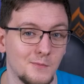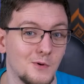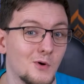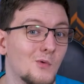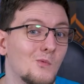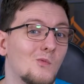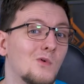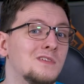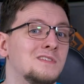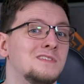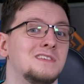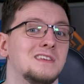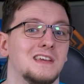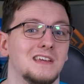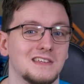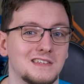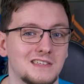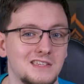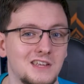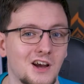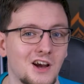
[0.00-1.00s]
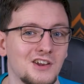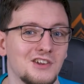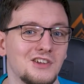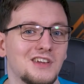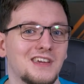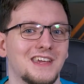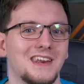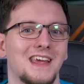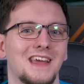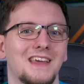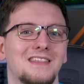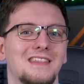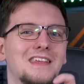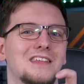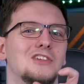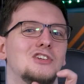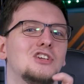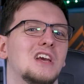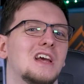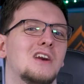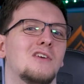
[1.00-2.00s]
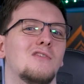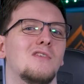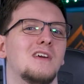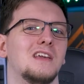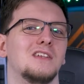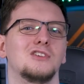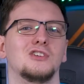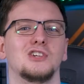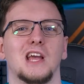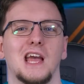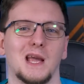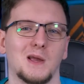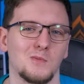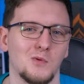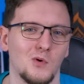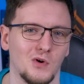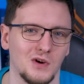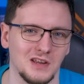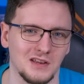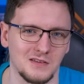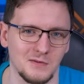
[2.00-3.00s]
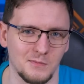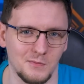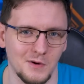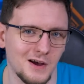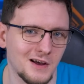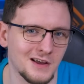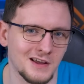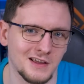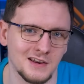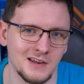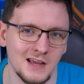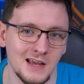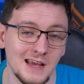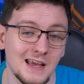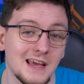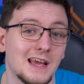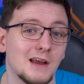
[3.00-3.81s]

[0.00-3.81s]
But once it's done, you can hit the Generate Checkpoint button,